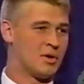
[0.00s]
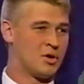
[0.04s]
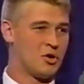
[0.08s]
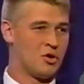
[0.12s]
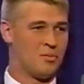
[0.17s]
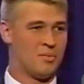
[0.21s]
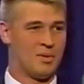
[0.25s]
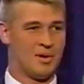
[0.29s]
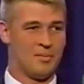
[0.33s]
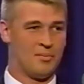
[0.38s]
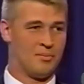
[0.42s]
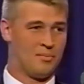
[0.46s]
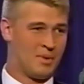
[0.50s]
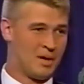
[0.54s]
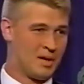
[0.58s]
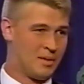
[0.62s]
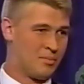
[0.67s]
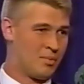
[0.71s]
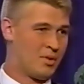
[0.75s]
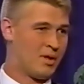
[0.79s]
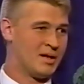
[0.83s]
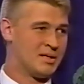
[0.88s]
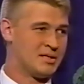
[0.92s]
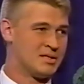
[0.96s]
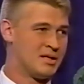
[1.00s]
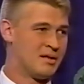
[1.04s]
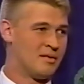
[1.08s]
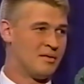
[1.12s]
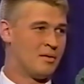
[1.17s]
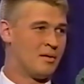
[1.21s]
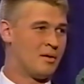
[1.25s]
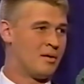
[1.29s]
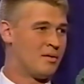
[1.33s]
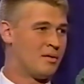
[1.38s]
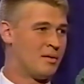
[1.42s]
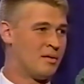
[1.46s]
It could be being placed
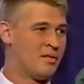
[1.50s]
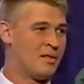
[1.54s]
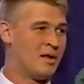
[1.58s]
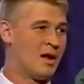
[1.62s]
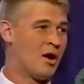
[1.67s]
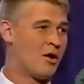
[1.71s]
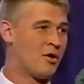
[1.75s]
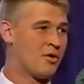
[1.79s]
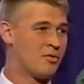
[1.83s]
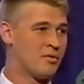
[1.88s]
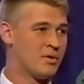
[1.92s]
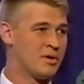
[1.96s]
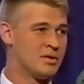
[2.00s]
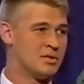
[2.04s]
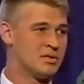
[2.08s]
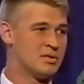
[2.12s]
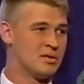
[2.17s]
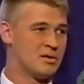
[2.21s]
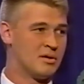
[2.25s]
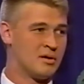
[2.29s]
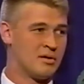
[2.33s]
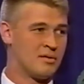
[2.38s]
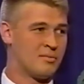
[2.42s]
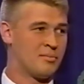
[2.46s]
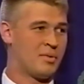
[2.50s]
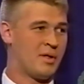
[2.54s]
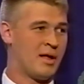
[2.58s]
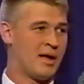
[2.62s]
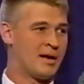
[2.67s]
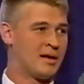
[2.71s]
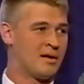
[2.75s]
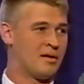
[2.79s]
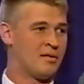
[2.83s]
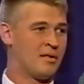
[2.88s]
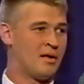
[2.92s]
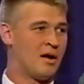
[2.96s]
in the arteries,
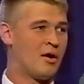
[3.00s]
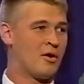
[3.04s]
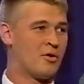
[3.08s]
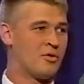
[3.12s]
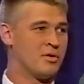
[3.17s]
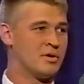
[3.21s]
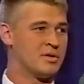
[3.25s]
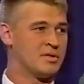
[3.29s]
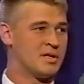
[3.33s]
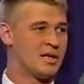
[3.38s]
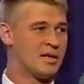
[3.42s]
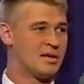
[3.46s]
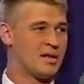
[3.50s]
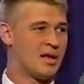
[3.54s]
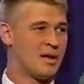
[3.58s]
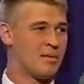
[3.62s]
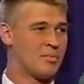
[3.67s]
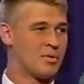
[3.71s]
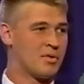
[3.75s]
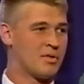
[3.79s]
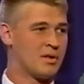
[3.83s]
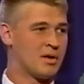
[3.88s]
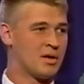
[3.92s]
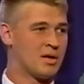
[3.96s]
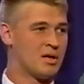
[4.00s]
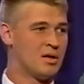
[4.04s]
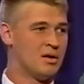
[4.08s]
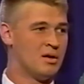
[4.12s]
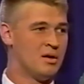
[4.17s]
plaquing in the arteries, that type of thing.